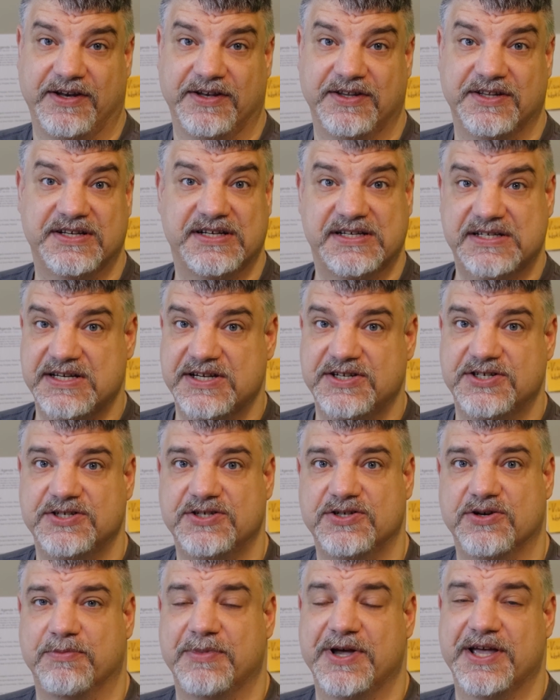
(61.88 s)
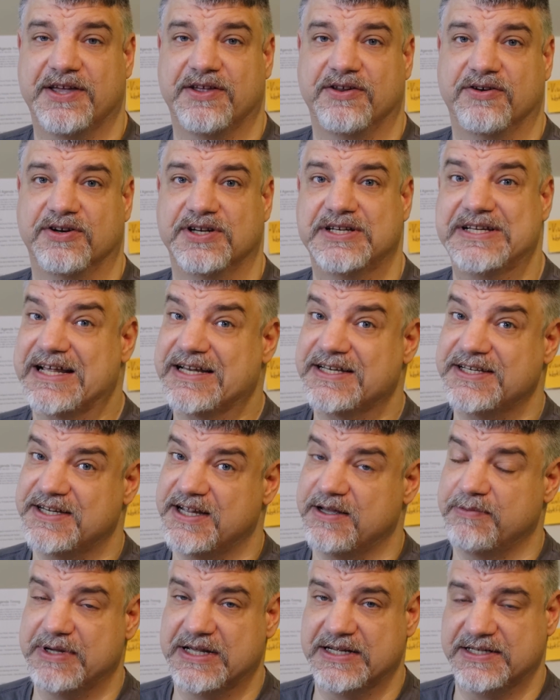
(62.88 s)
in the decisions you're making on a
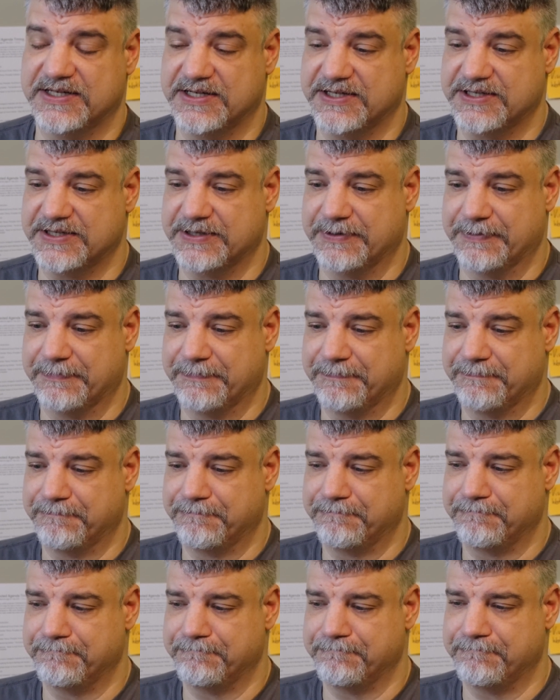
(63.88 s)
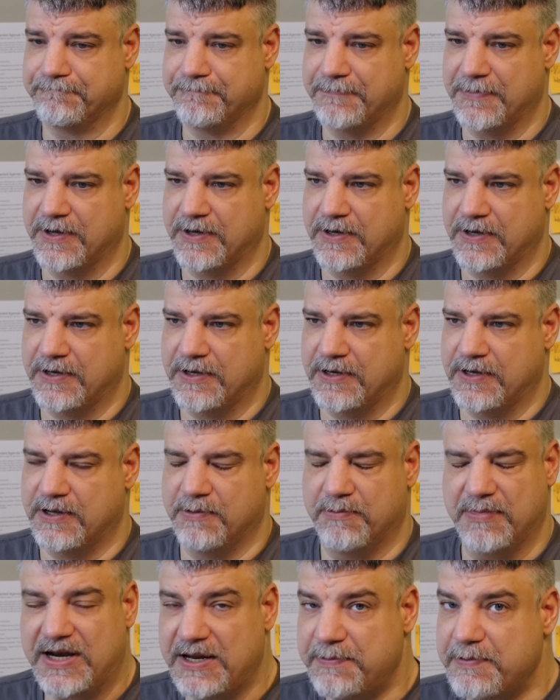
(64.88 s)
day-to-day basis.
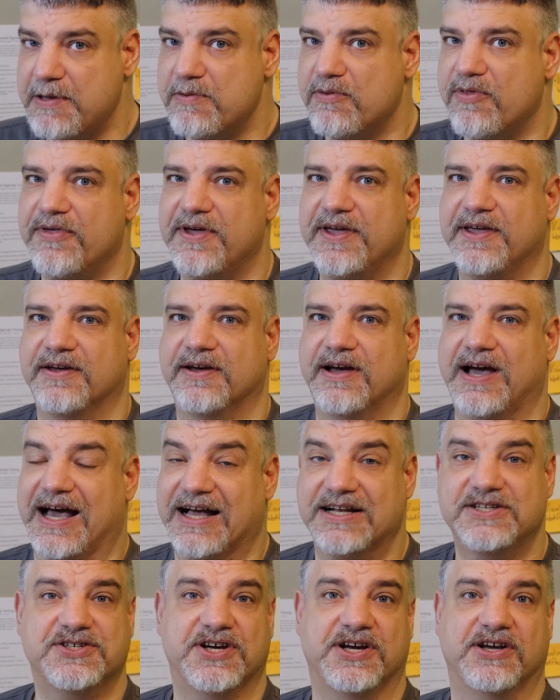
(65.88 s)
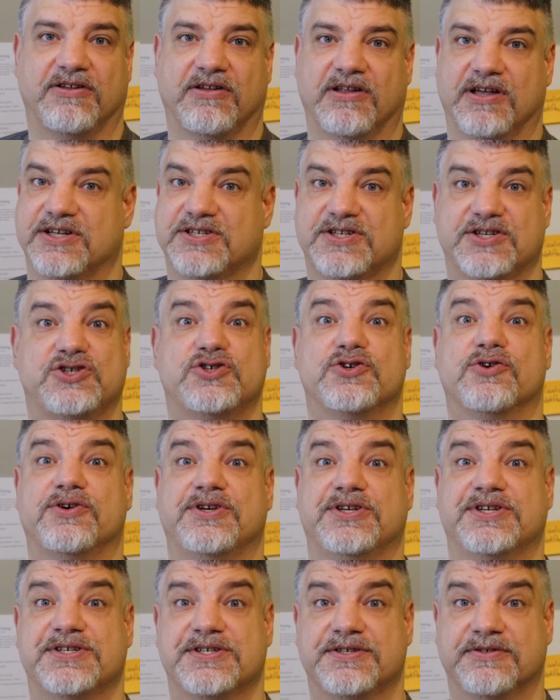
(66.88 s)
Many people think Agile is a
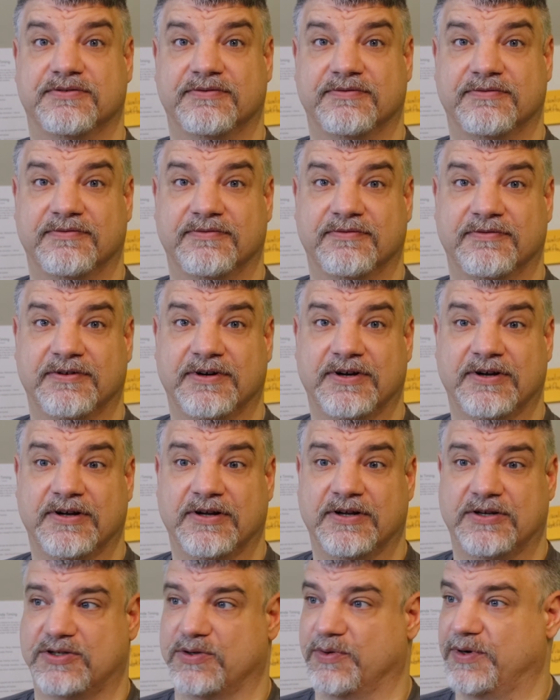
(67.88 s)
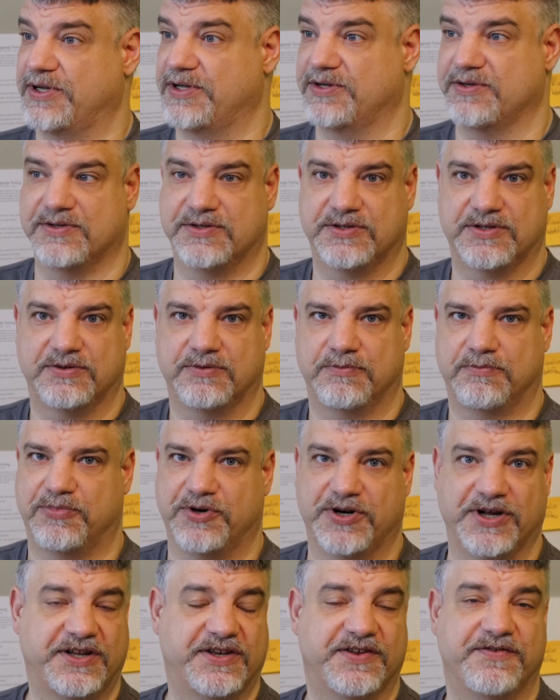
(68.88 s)
choice. Do I use
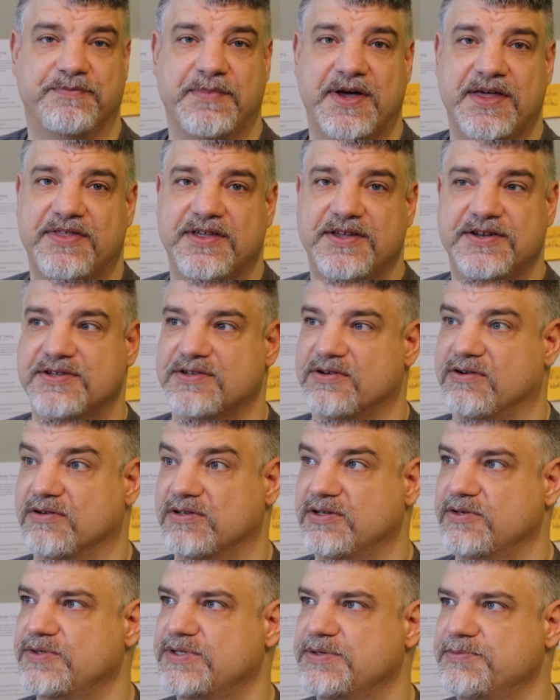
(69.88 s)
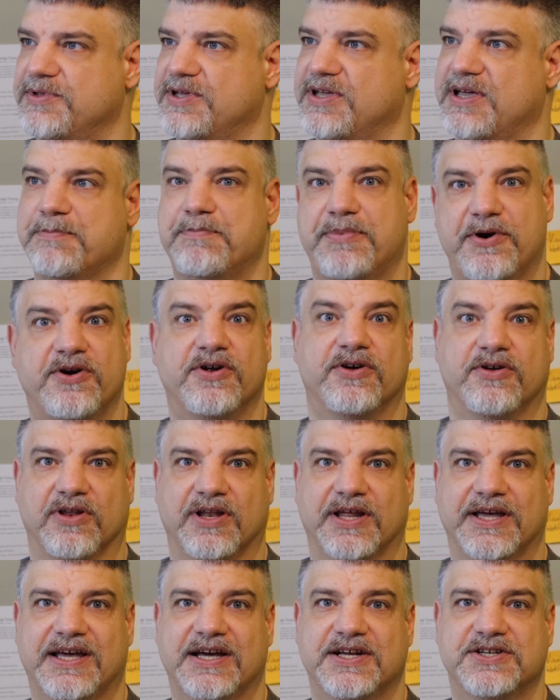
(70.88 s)
predictive methods or do something empirical
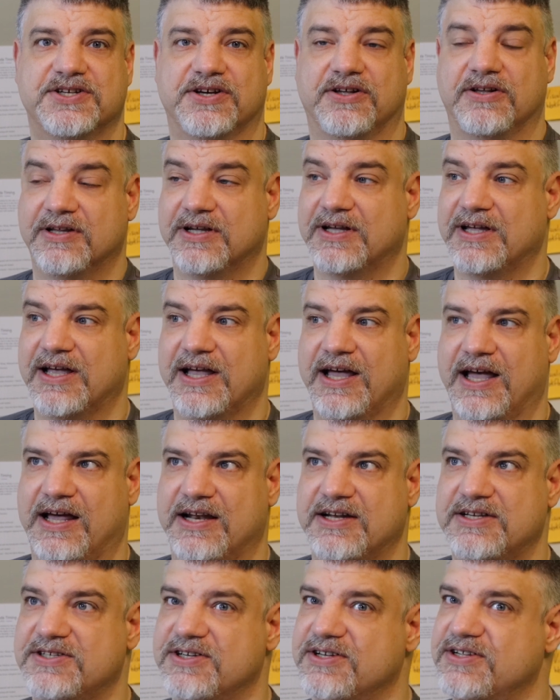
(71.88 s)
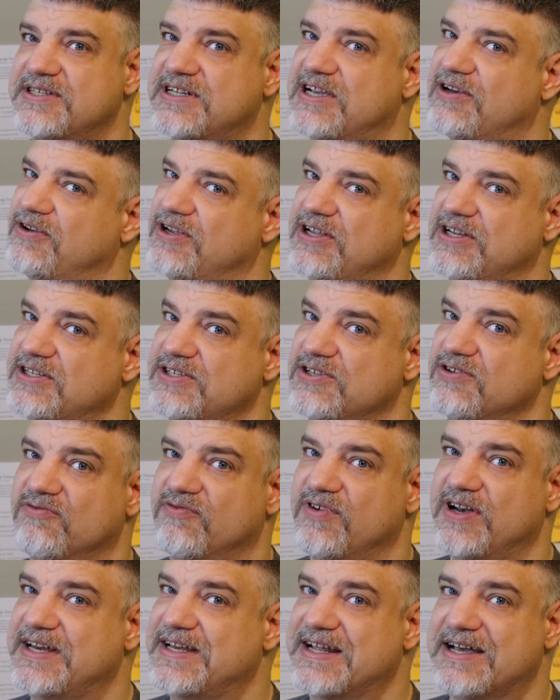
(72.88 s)
like Agile? And it turns out it's not
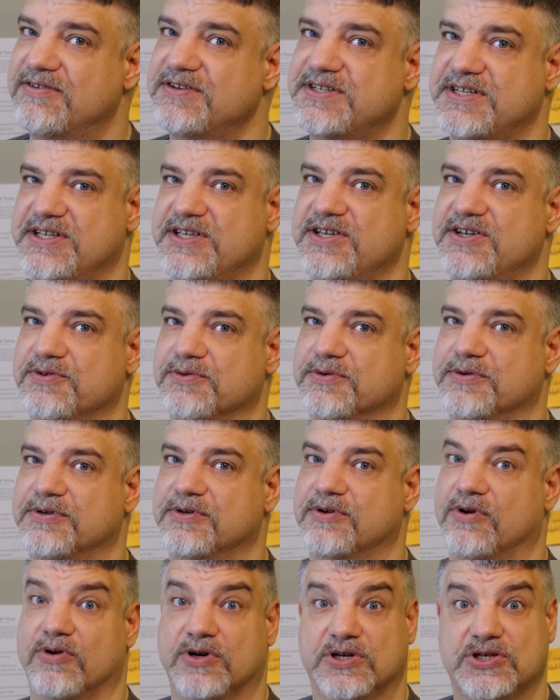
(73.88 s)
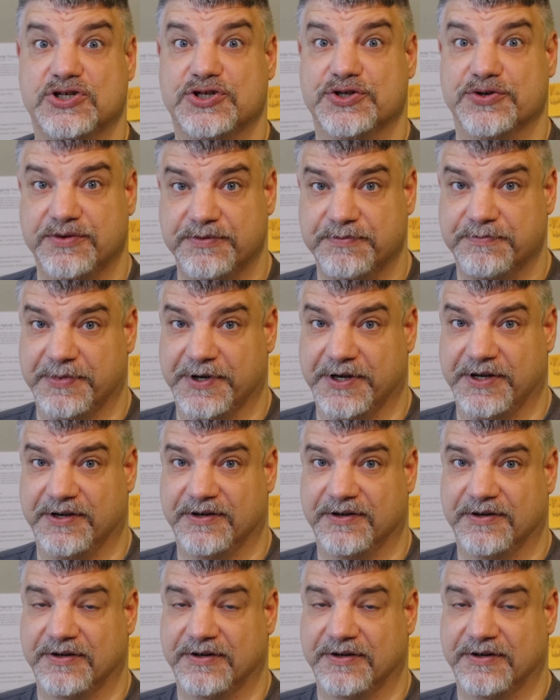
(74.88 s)
really down to you, or it shouldn't be.